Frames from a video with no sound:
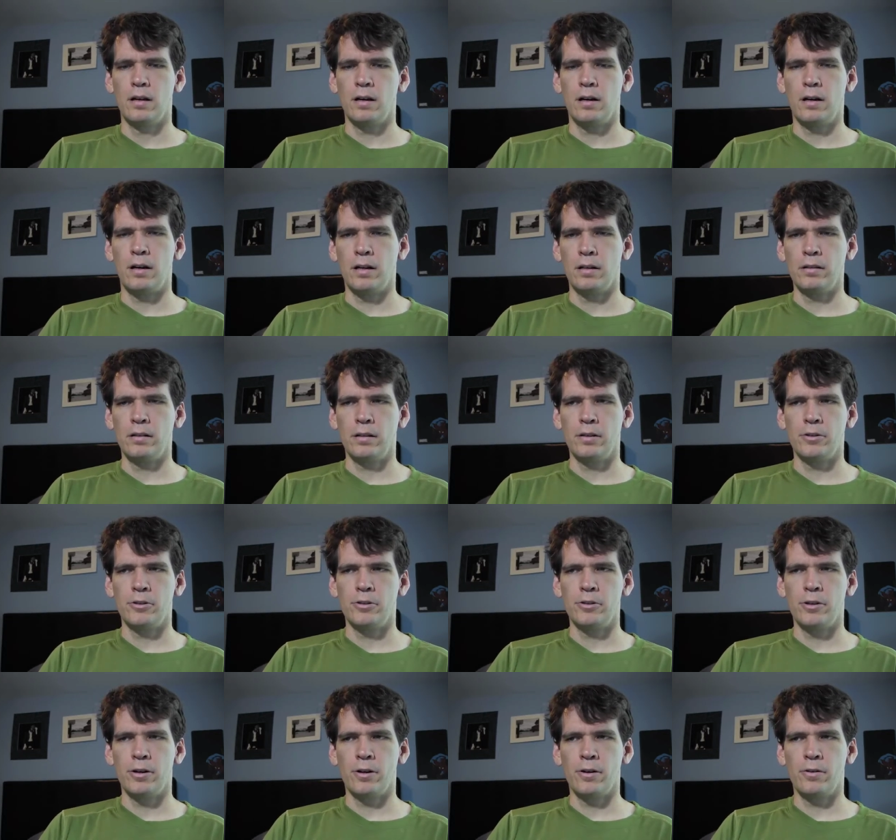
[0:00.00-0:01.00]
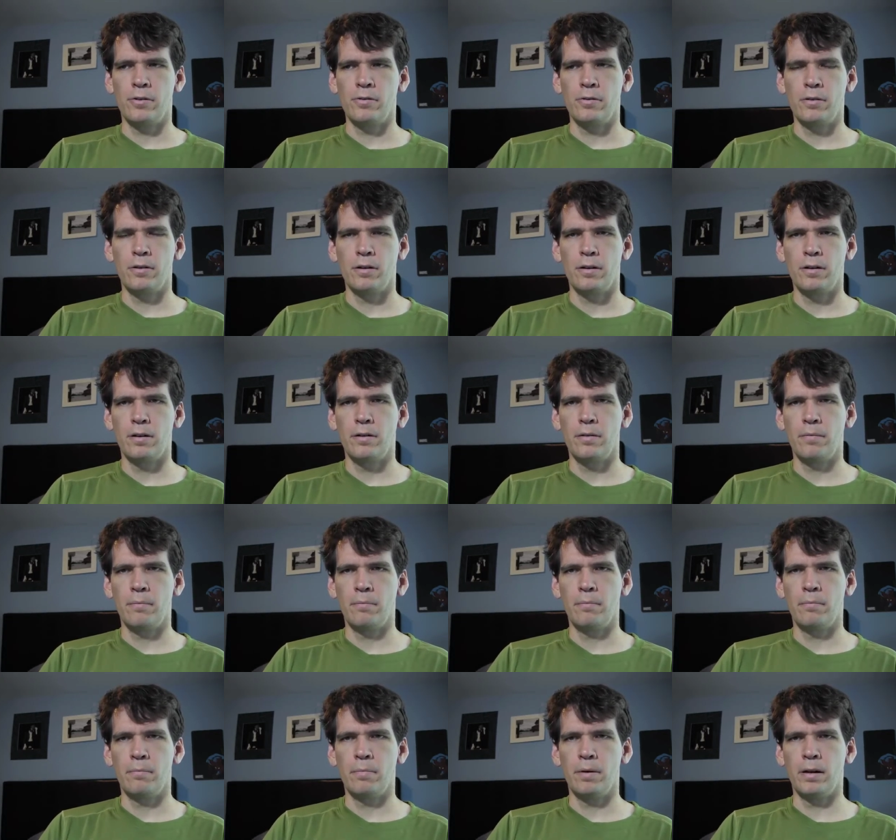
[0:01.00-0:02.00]
on this show,
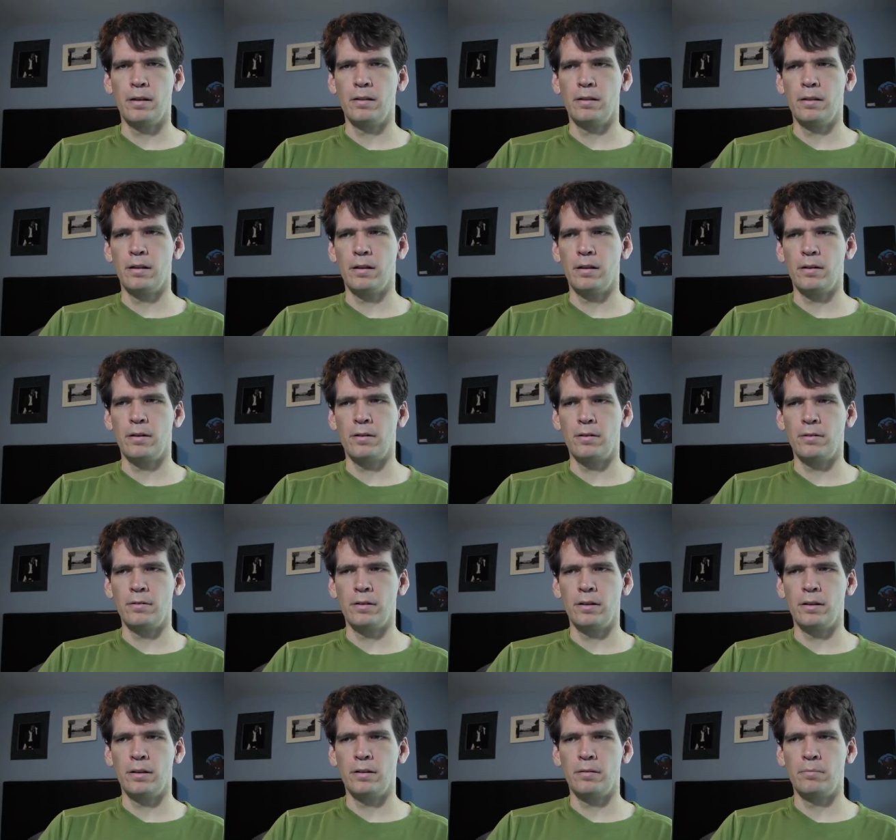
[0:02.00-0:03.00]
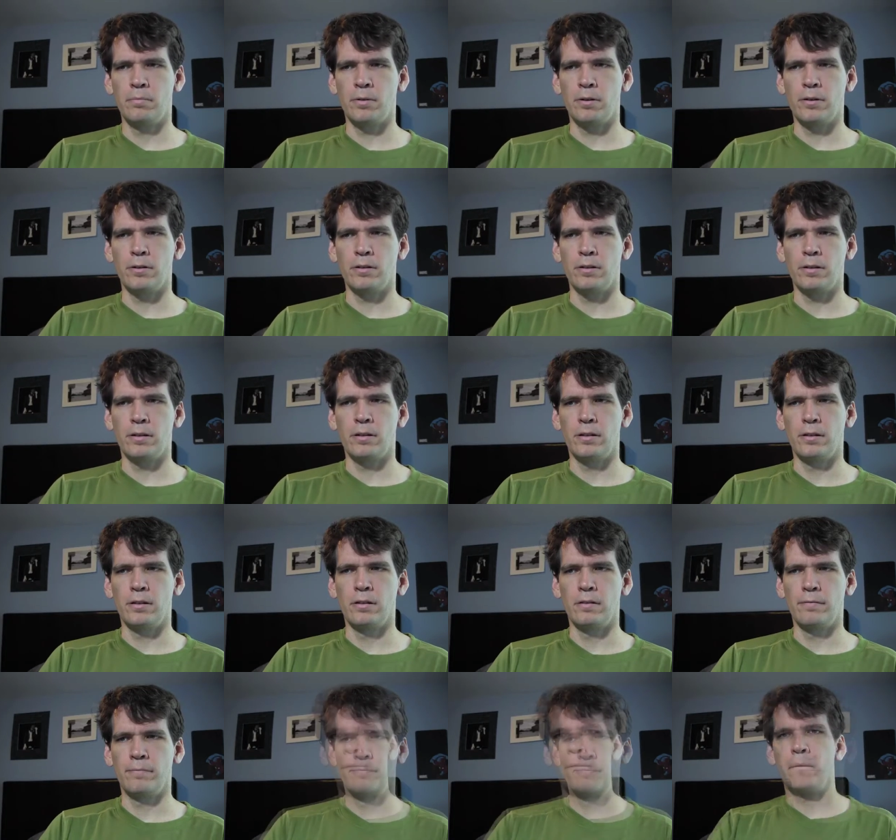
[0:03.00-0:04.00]
but the only person,